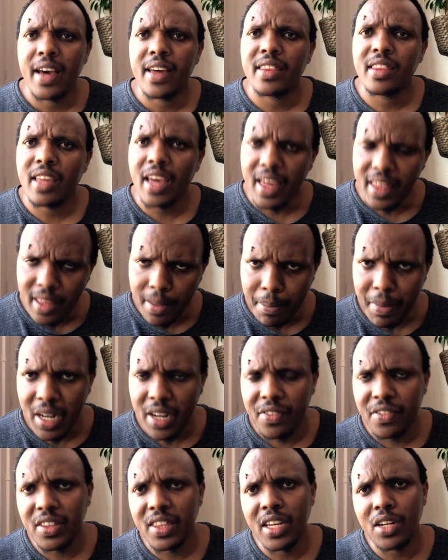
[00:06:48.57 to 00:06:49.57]
The other
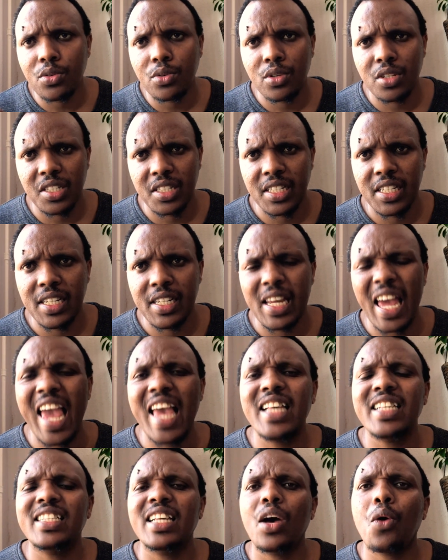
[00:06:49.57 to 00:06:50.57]
benefit that was seen
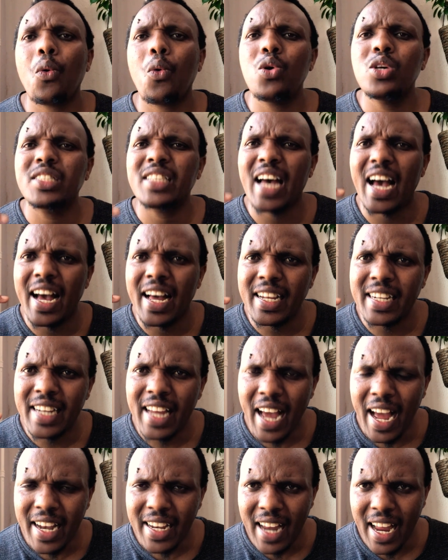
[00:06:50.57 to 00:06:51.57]
is there was
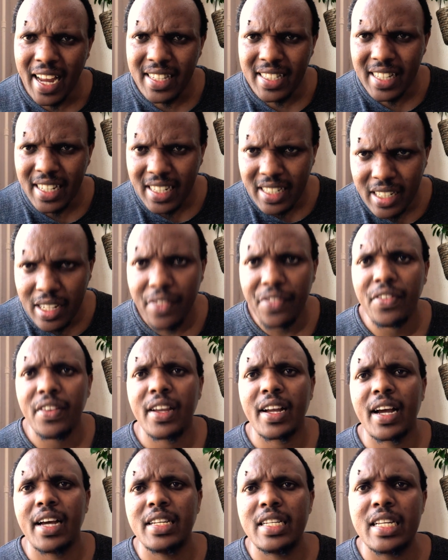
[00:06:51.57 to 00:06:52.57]
a
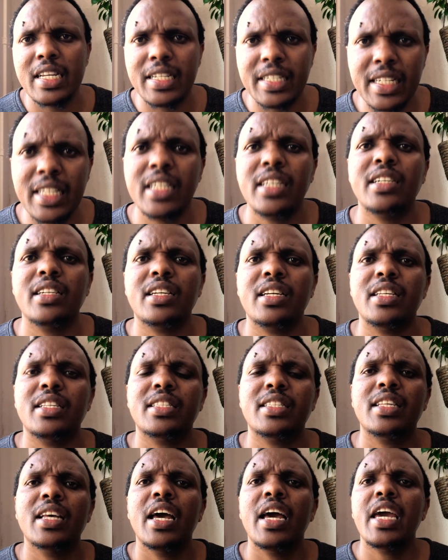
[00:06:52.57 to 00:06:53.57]
significant
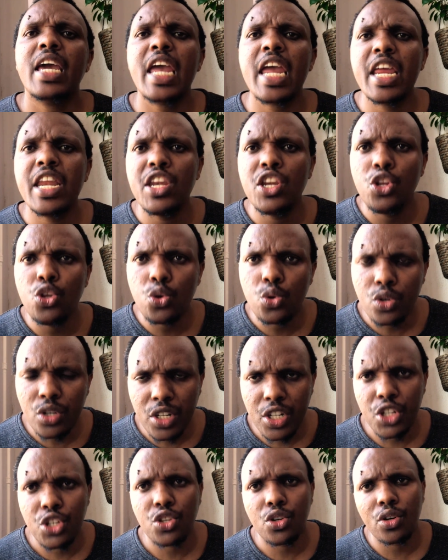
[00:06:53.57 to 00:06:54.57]
decrease in
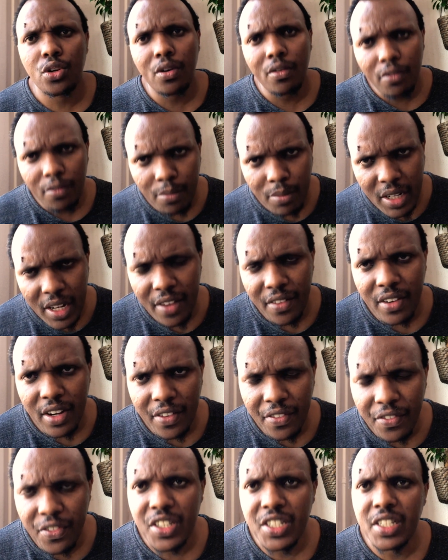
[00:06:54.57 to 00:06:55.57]
nutritional
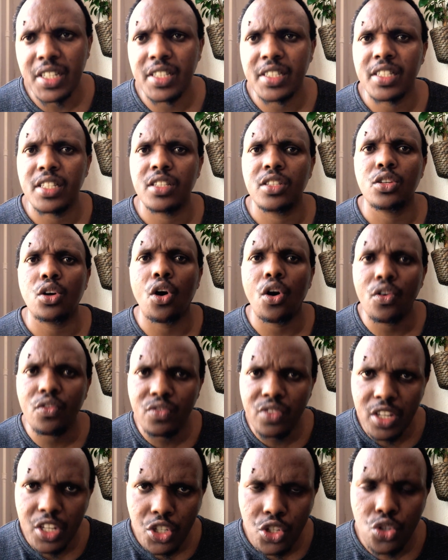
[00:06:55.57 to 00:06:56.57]
deficiencies
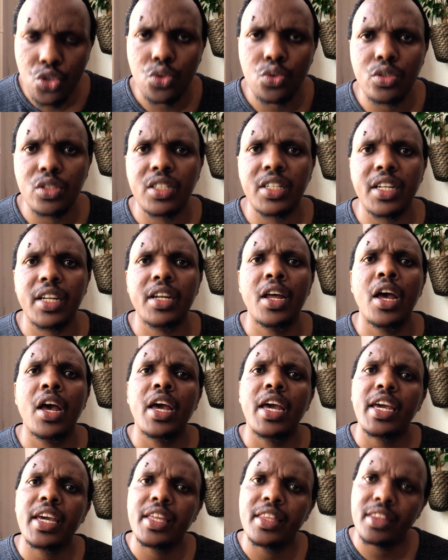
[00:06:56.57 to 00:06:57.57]
of the children
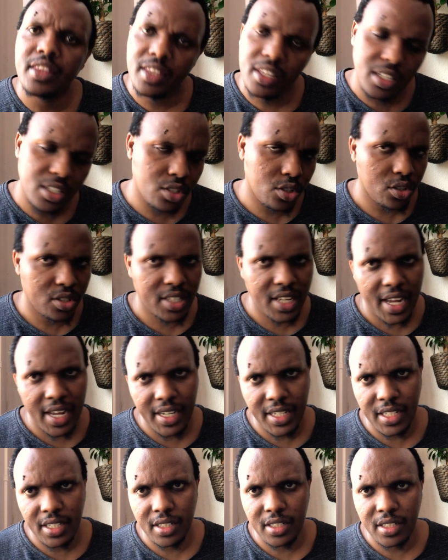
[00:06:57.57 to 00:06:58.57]
in these
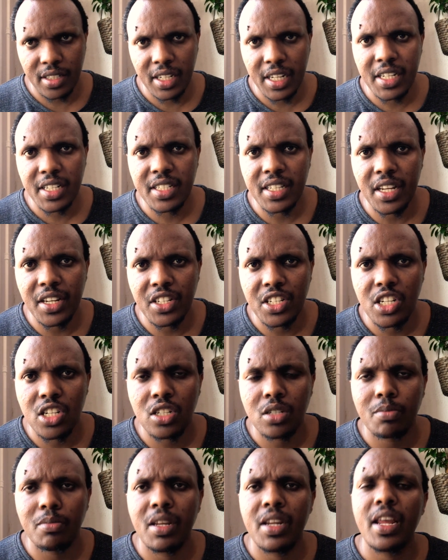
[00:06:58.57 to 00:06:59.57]
societies. Ladies and
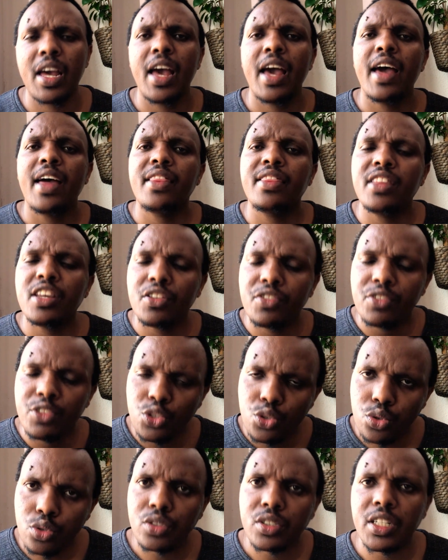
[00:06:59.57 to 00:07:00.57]
gentlemen, the
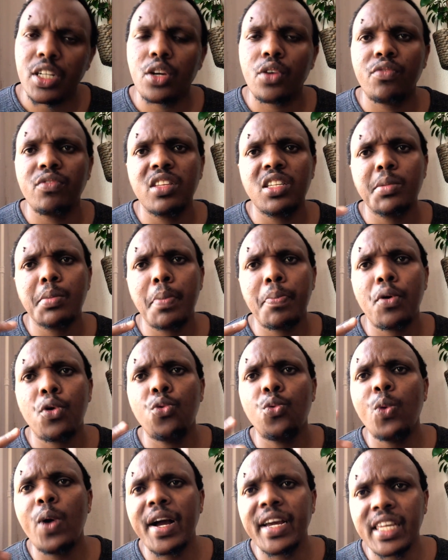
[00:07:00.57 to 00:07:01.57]
children of these people
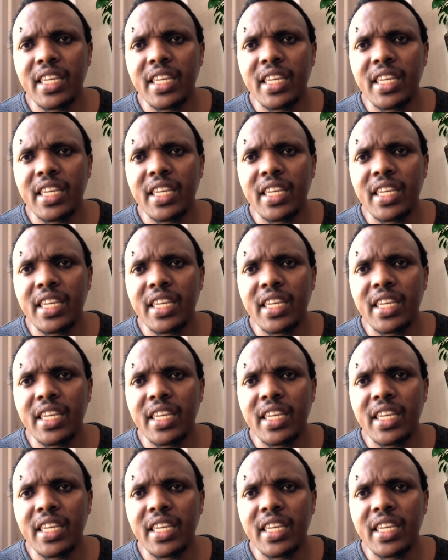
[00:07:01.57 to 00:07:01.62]
who are